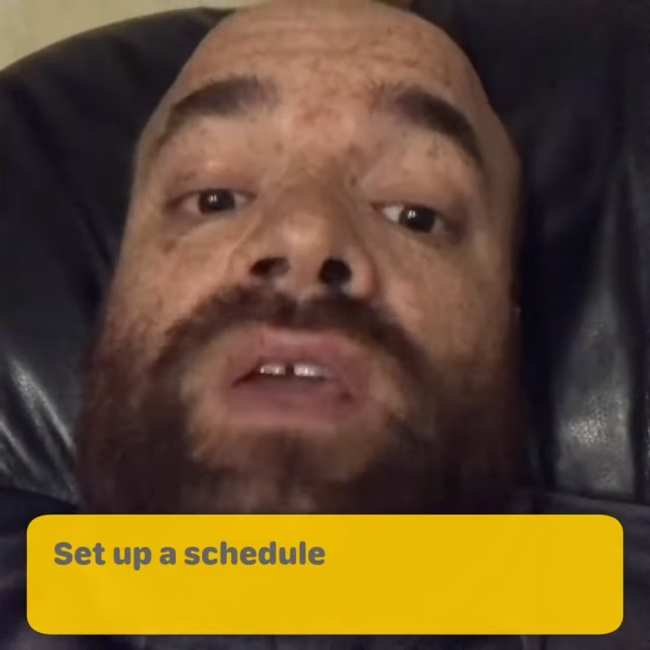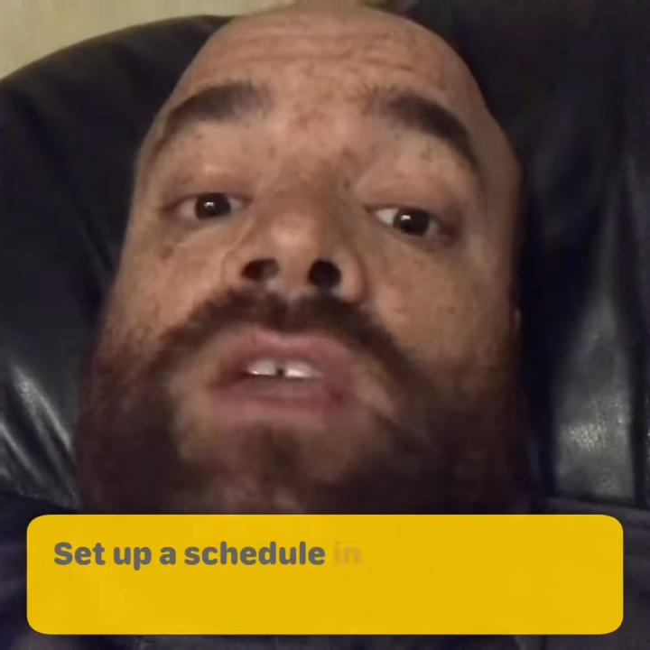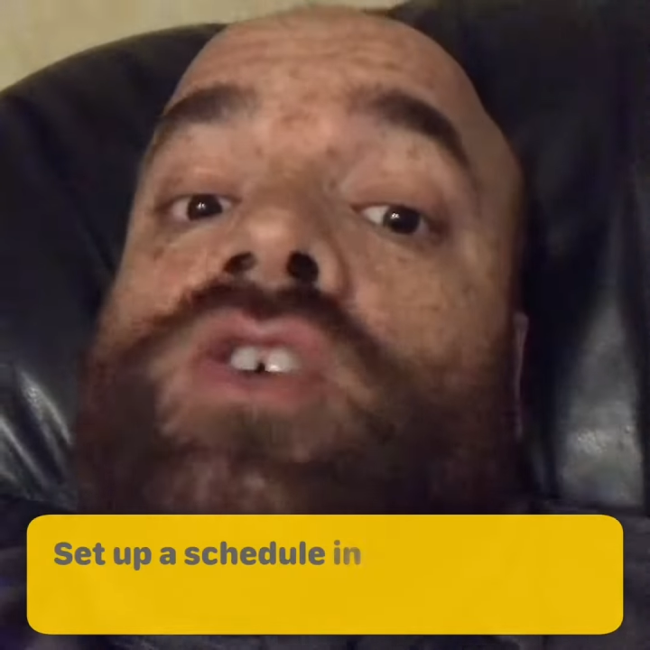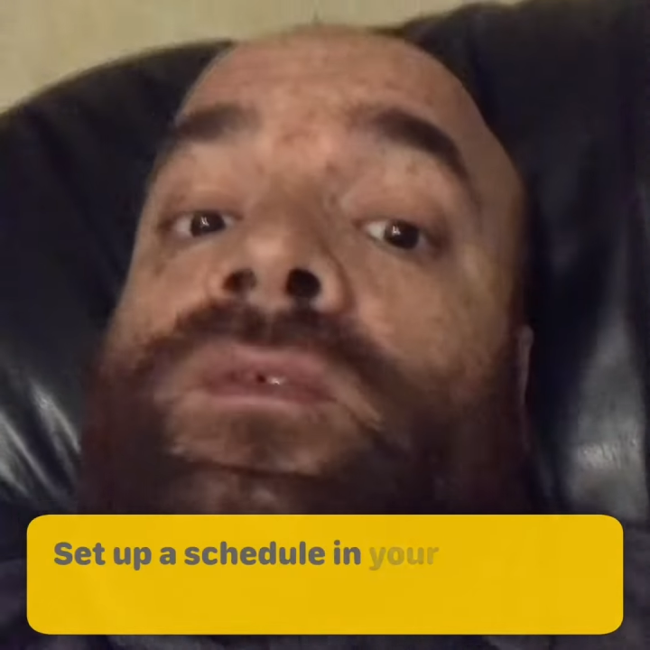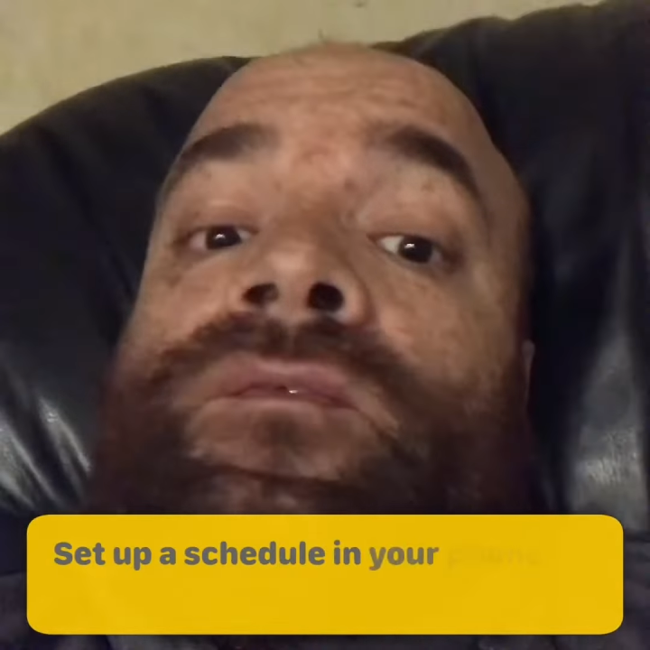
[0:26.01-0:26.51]

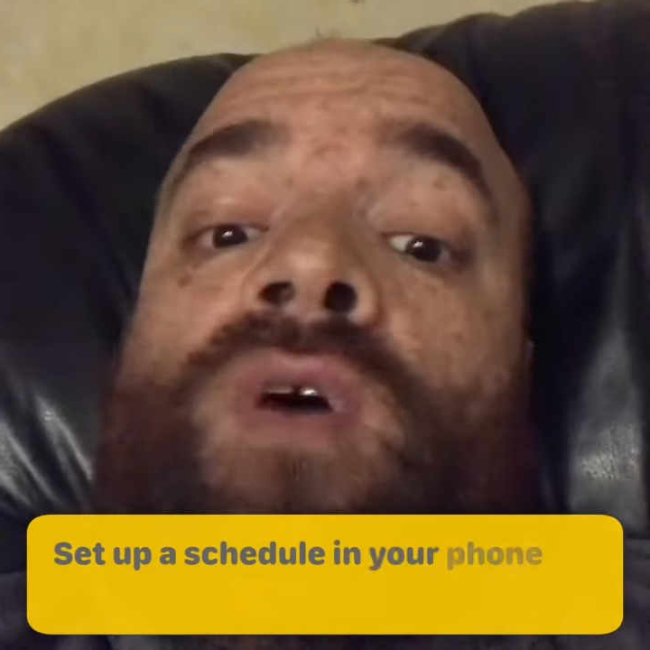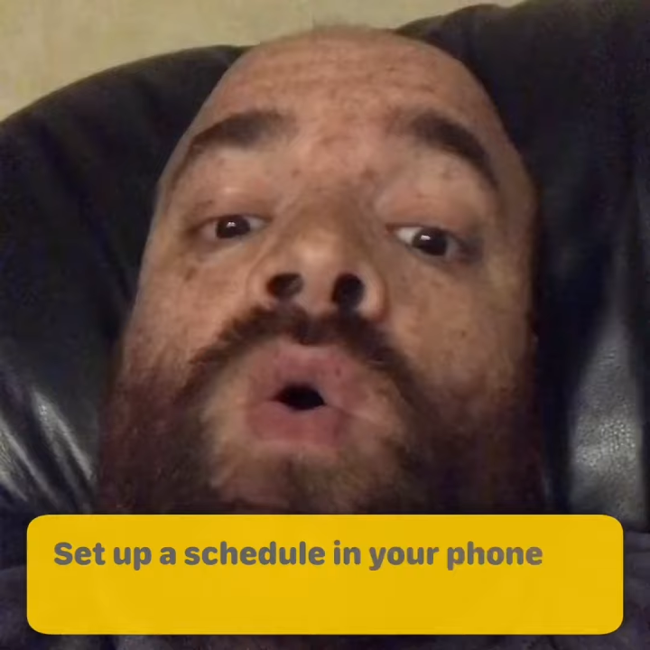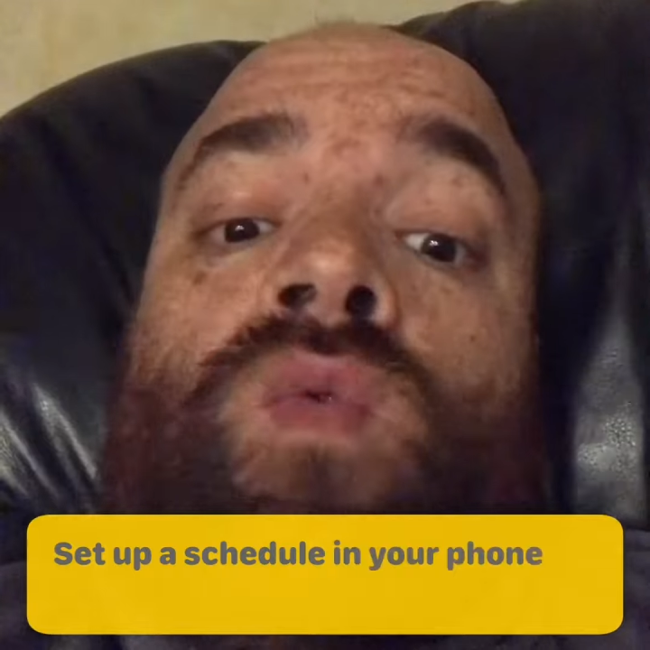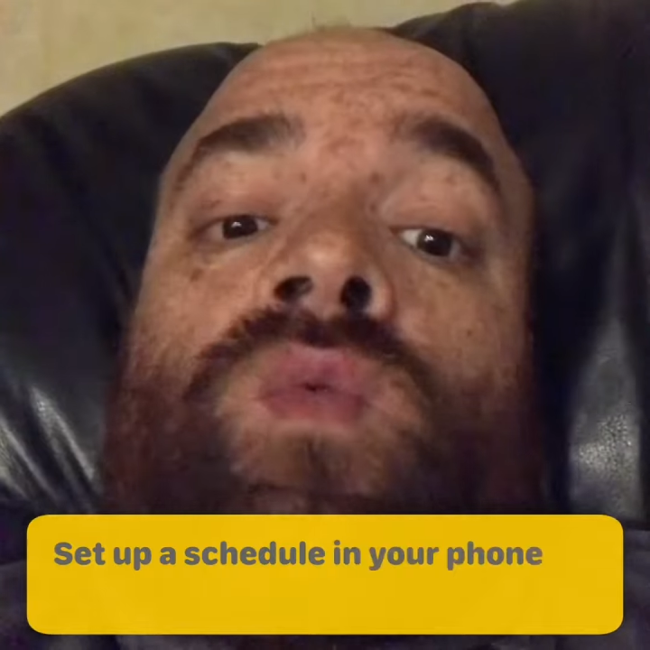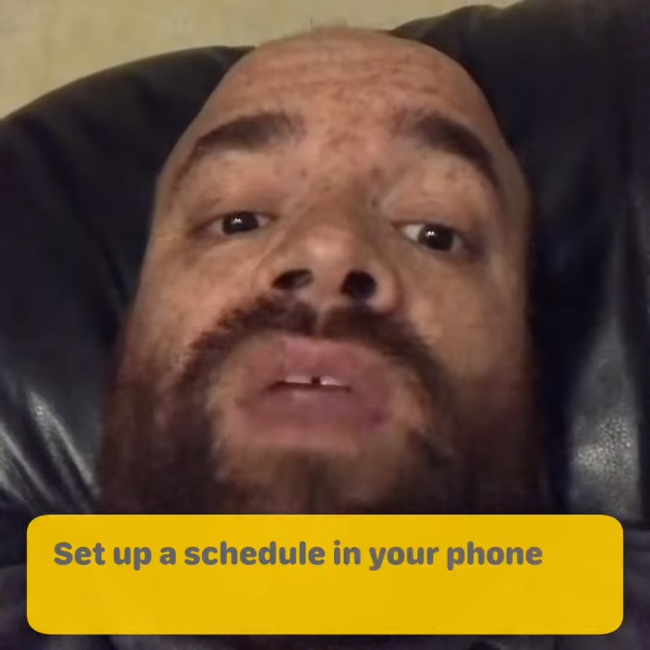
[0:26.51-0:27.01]
in your
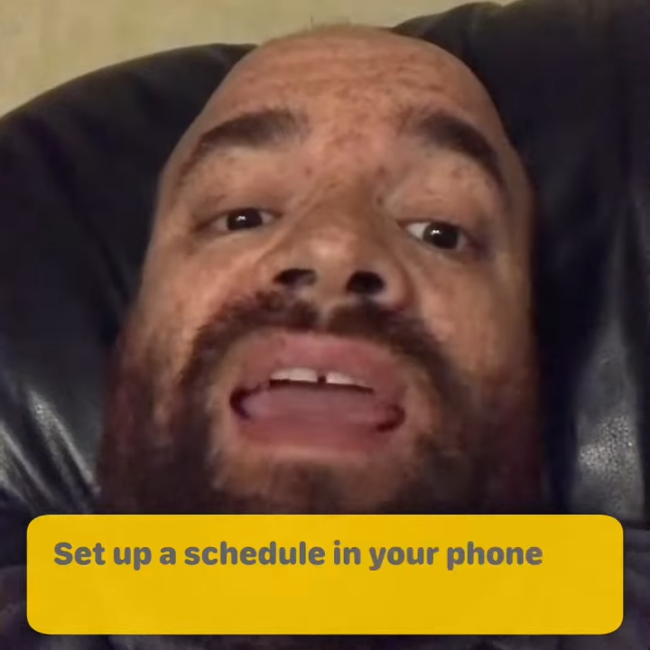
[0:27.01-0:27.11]
phone